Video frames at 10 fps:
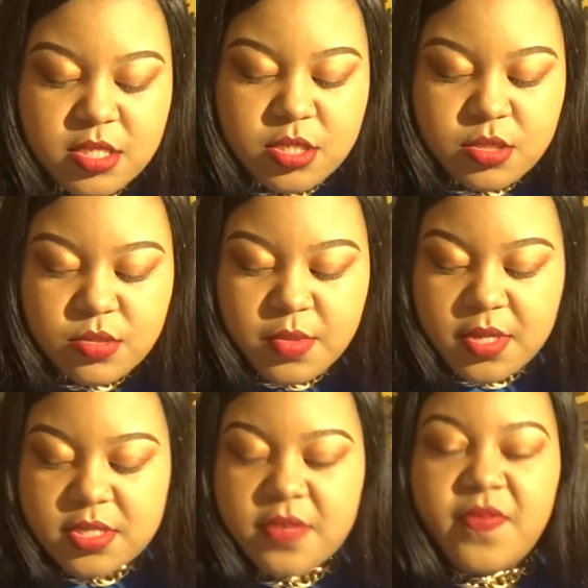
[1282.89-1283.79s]
Too
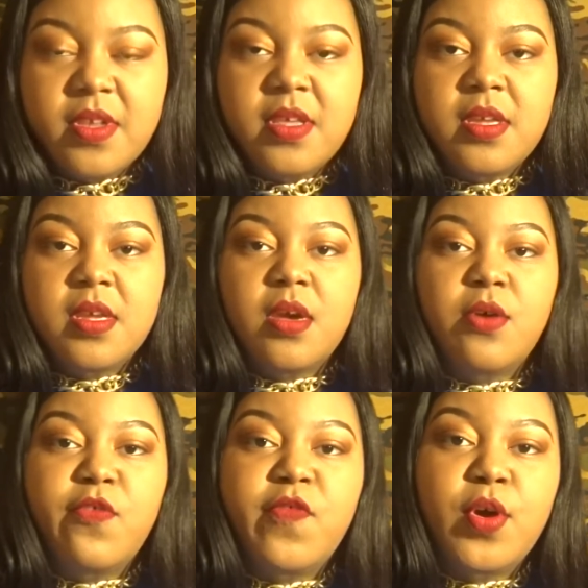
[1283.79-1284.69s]
much filling
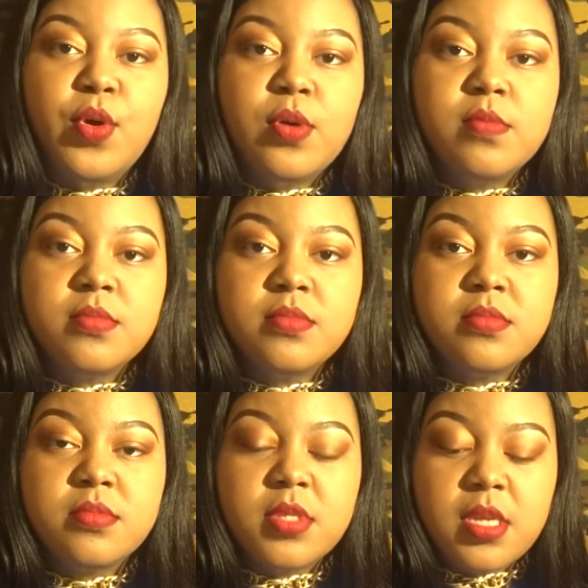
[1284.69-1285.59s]
dough foam
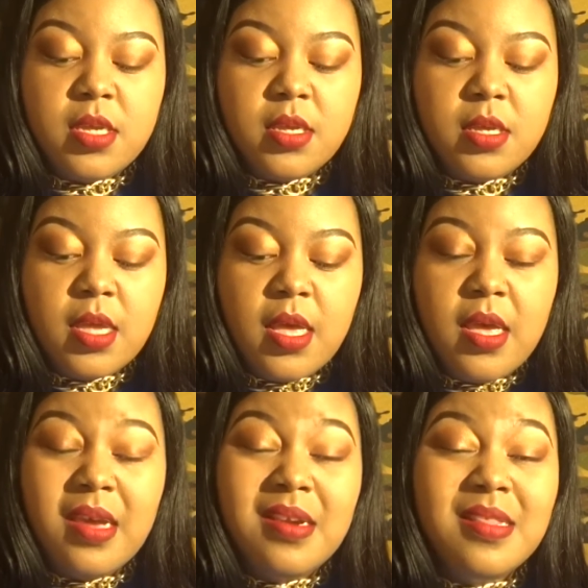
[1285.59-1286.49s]
thing.
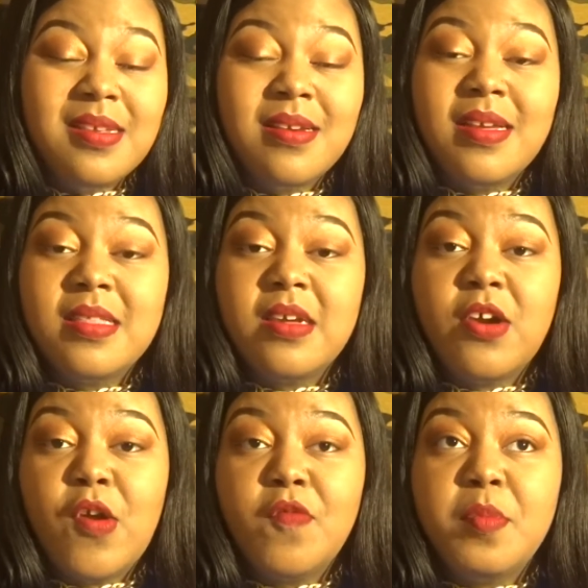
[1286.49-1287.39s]
Nothing, they're not that
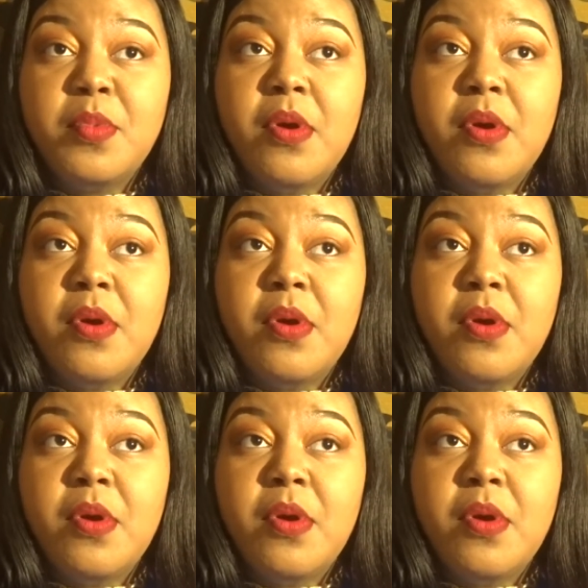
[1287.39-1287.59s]
comfortable.